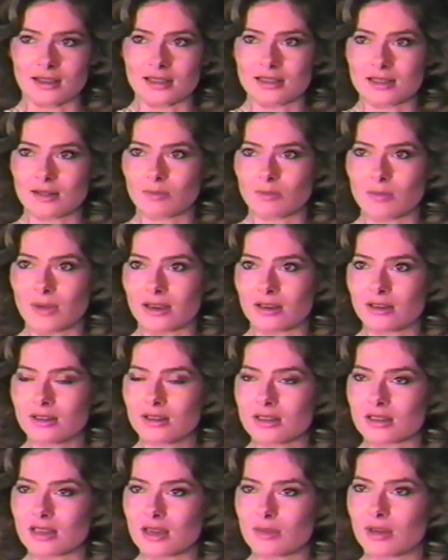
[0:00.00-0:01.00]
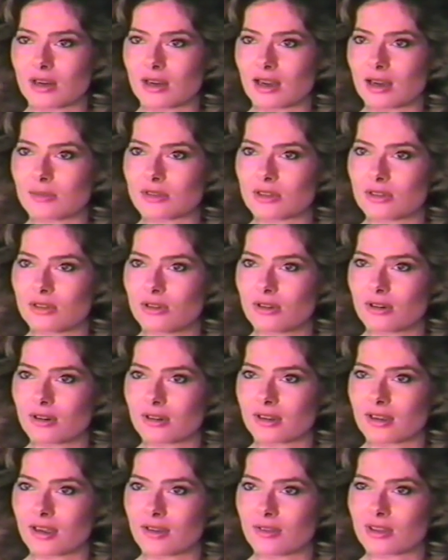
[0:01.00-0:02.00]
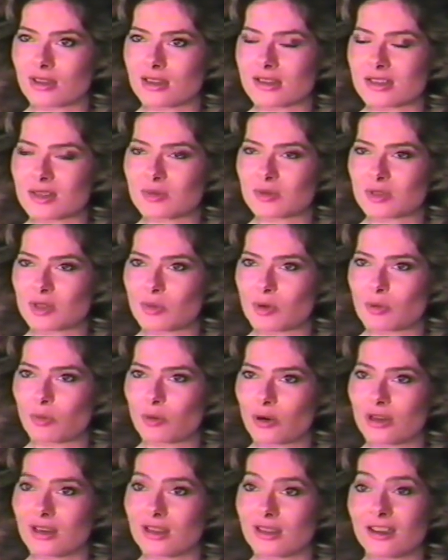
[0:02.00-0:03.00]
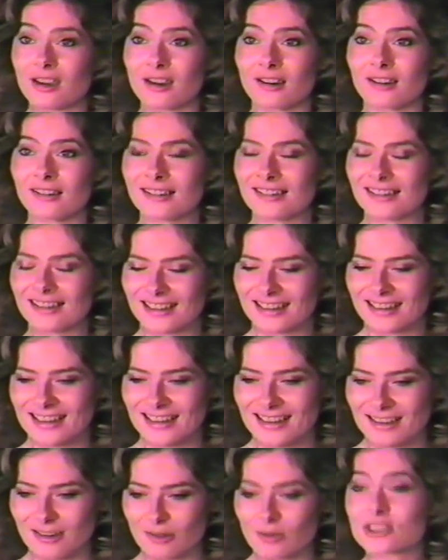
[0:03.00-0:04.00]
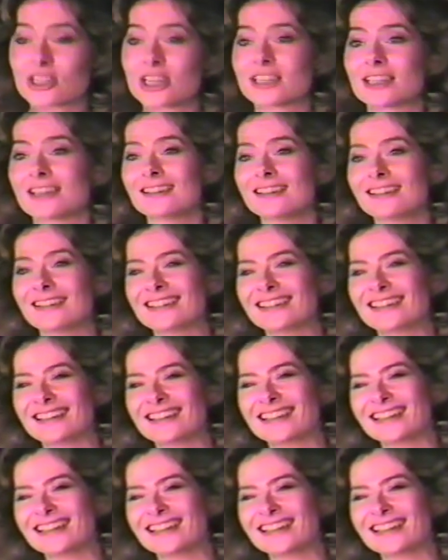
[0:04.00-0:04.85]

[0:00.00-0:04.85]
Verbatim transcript: I said, my goodness, I better come to New York. Everything seems to be pointing there, which I did.